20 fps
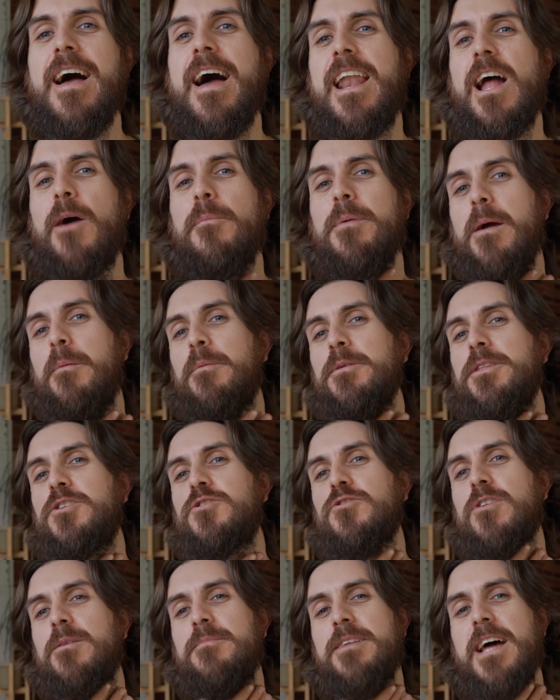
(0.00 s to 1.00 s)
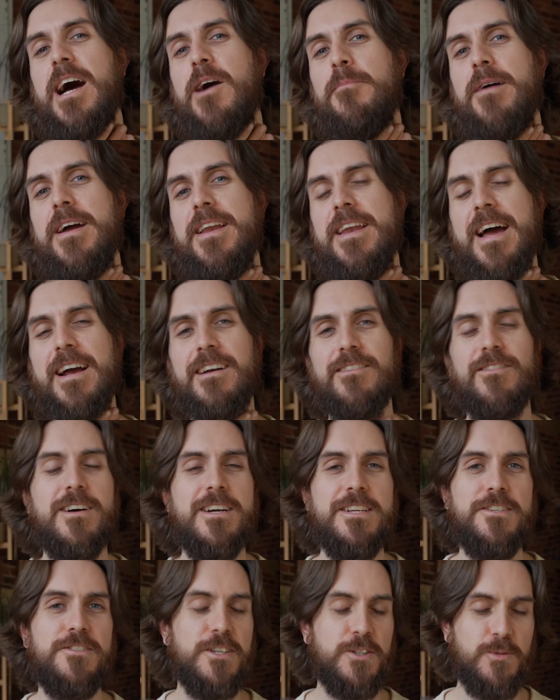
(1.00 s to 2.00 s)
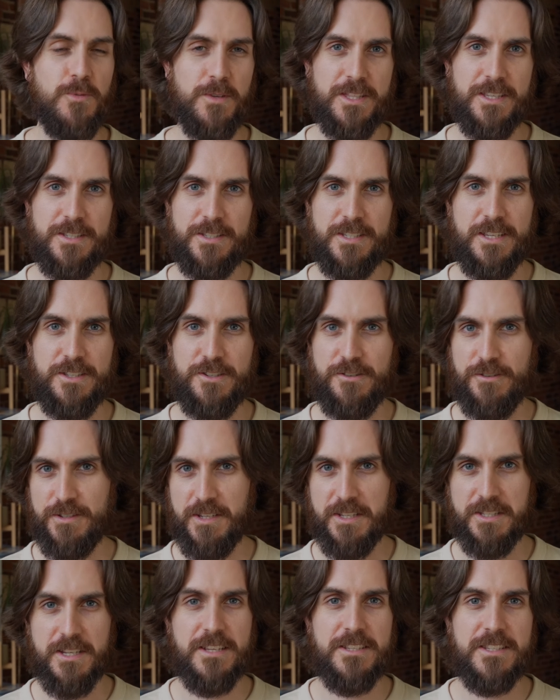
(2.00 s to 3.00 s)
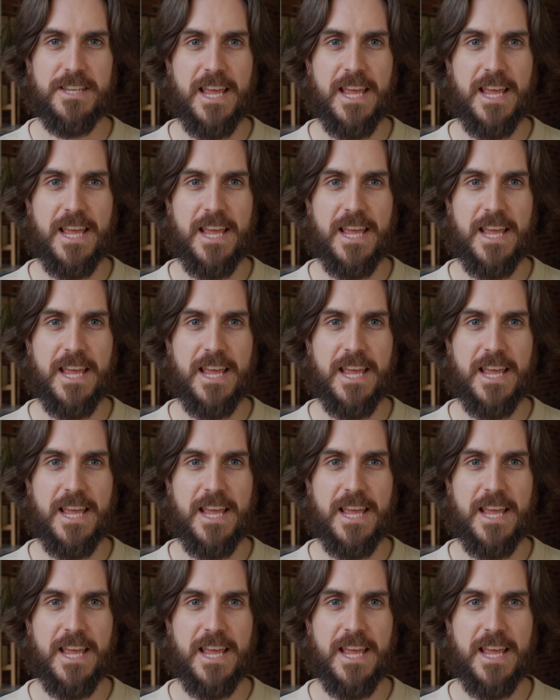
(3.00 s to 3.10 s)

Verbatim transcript: and I'll be able to trim down my neckline just with the scissors. It does